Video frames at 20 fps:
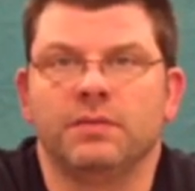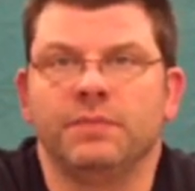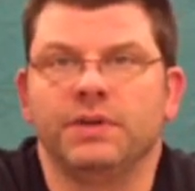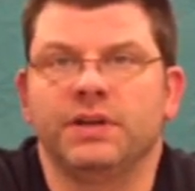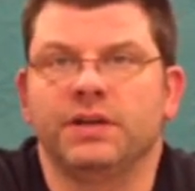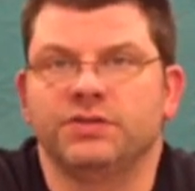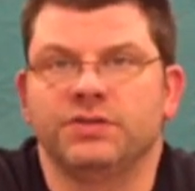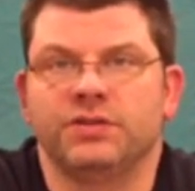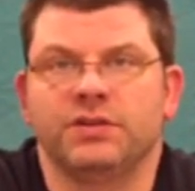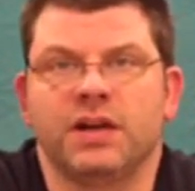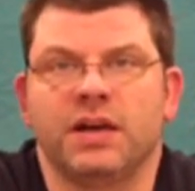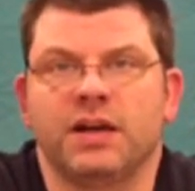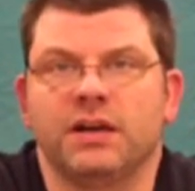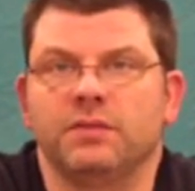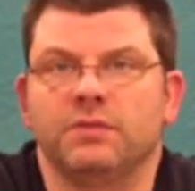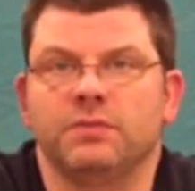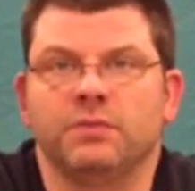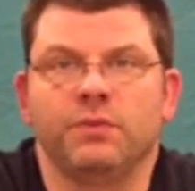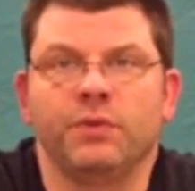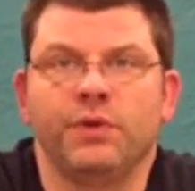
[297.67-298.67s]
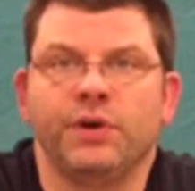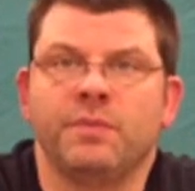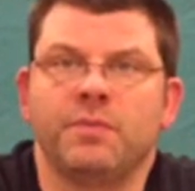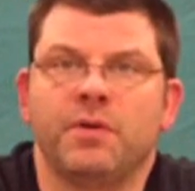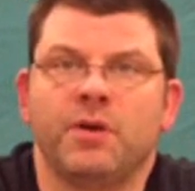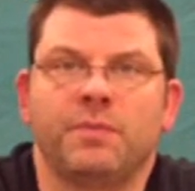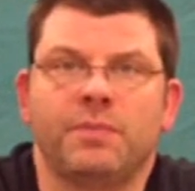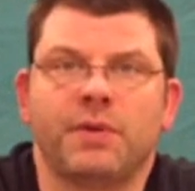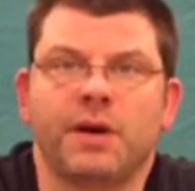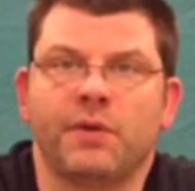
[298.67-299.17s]
because you're not worried
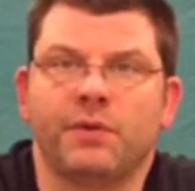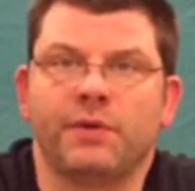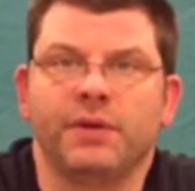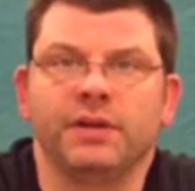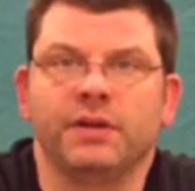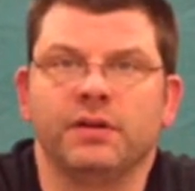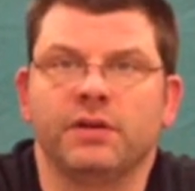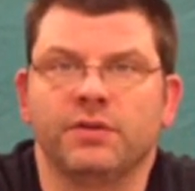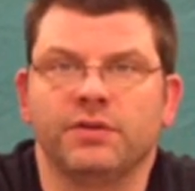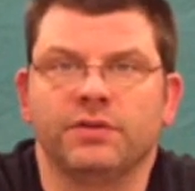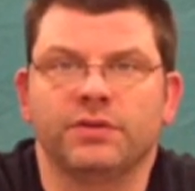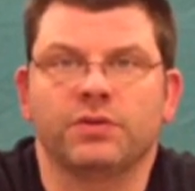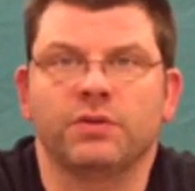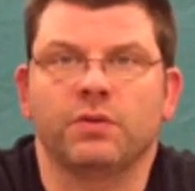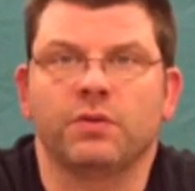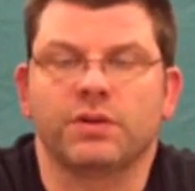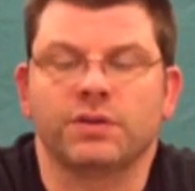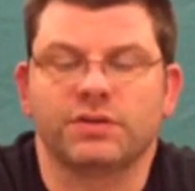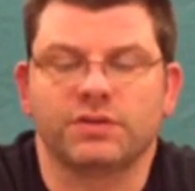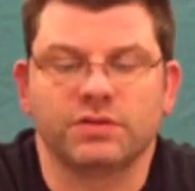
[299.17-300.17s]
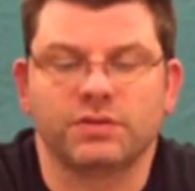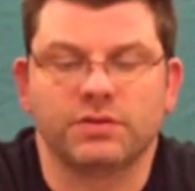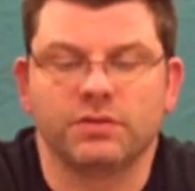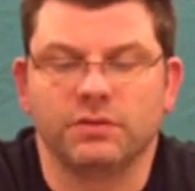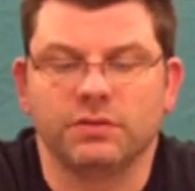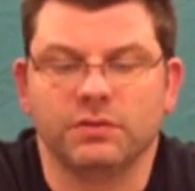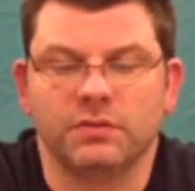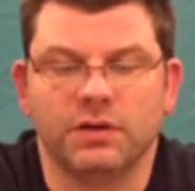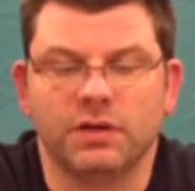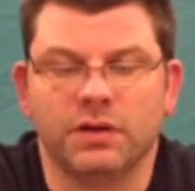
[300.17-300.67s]
about powering another source.
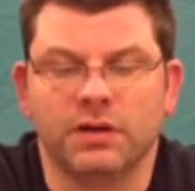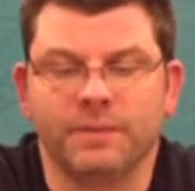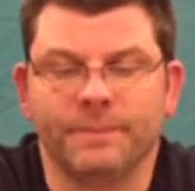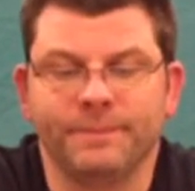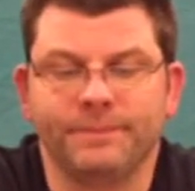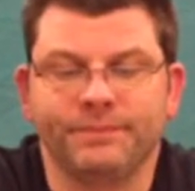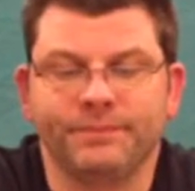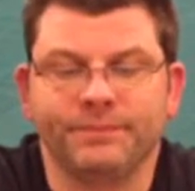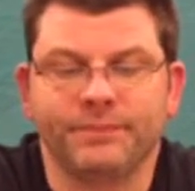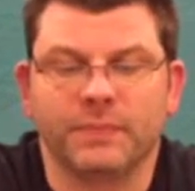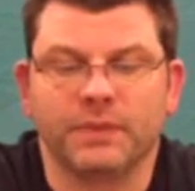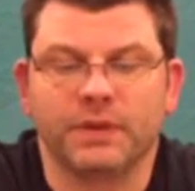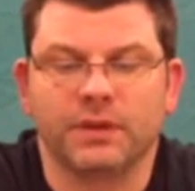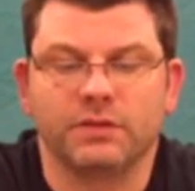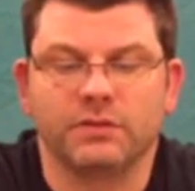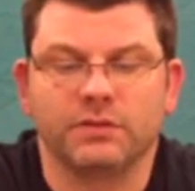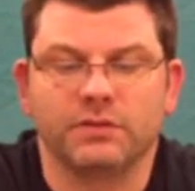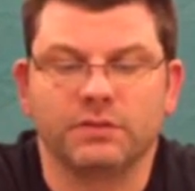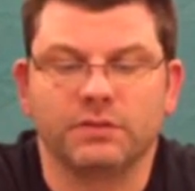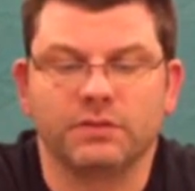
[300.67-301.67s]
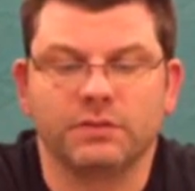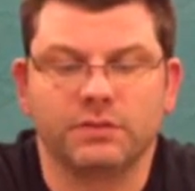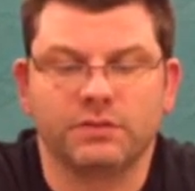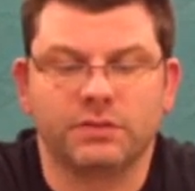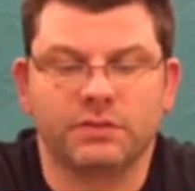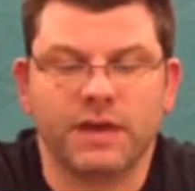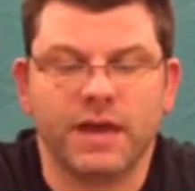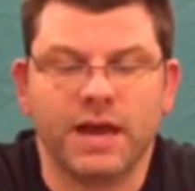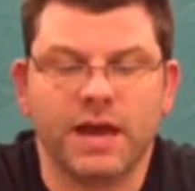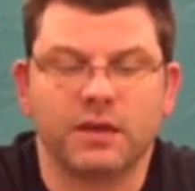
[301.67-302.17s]

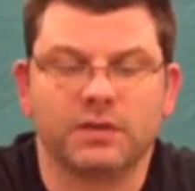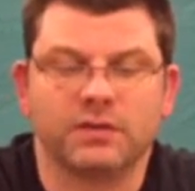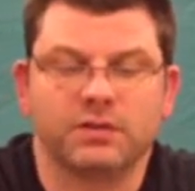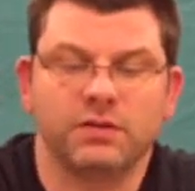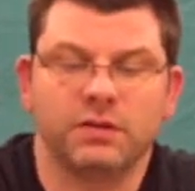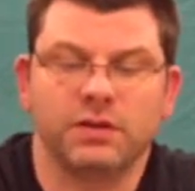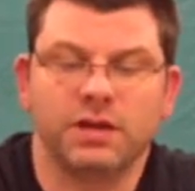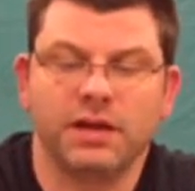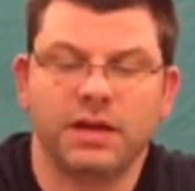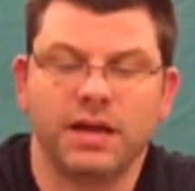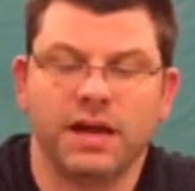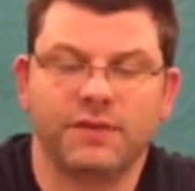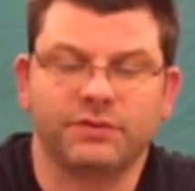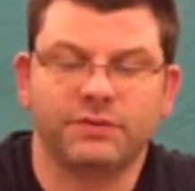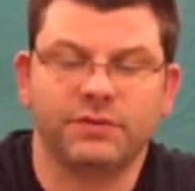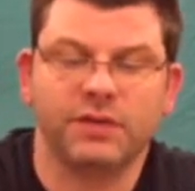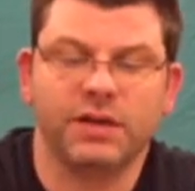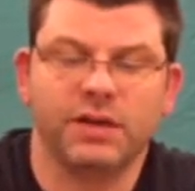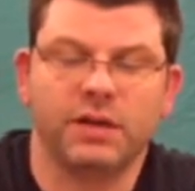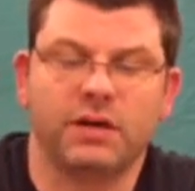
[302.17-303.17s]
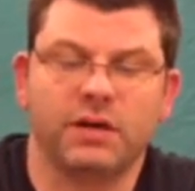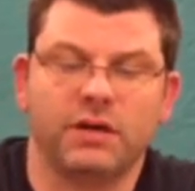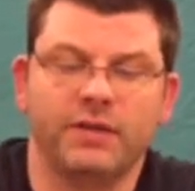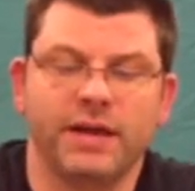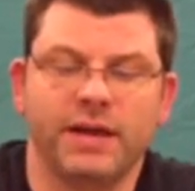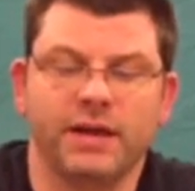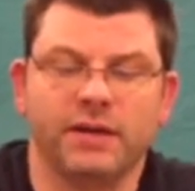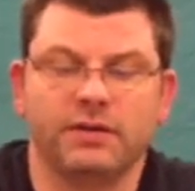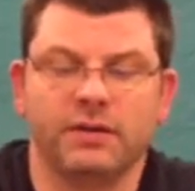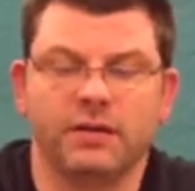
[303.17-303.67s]
So yeah. So then after you get all
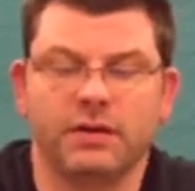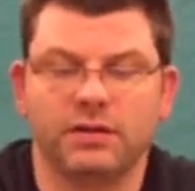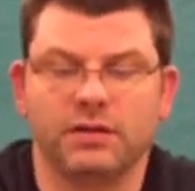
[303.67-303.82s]
that